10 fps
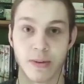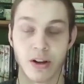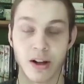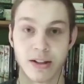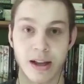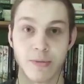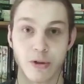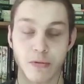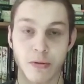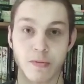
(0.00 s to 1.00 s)
and a lot of times
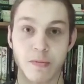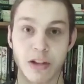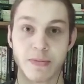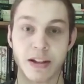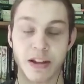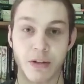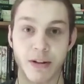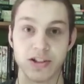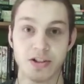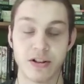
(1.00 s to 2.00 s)
they're ones being the
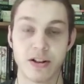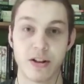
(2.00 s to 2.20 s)
aggressor.